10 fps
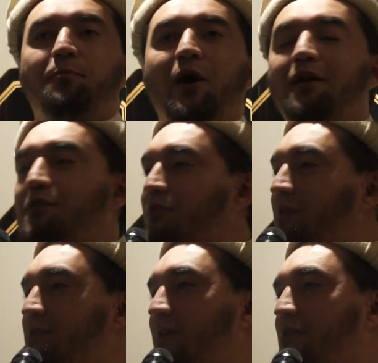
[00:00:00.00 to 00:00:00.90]
part of the
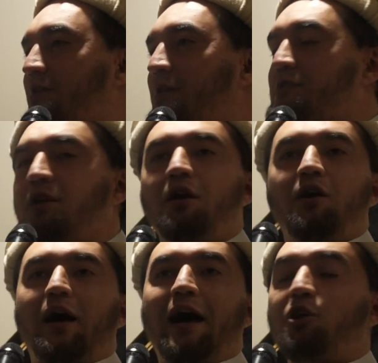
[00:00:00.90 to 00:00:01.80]
realization
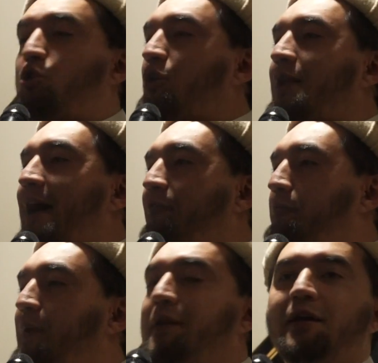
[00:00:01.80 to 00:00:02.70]
is, I couldn't
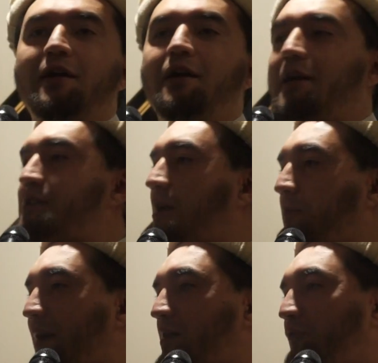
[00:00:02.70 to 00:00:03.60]
have been here
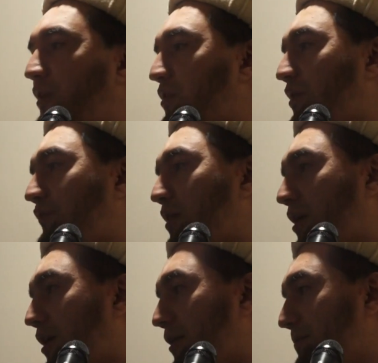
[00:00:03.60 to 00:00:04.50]
except by the fadl of
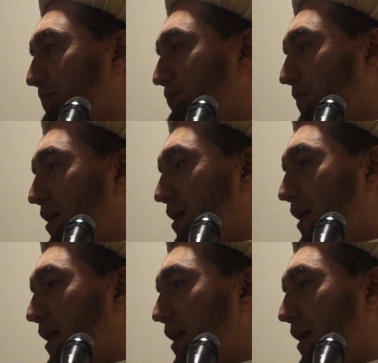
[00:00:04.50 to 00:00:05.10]
Allah.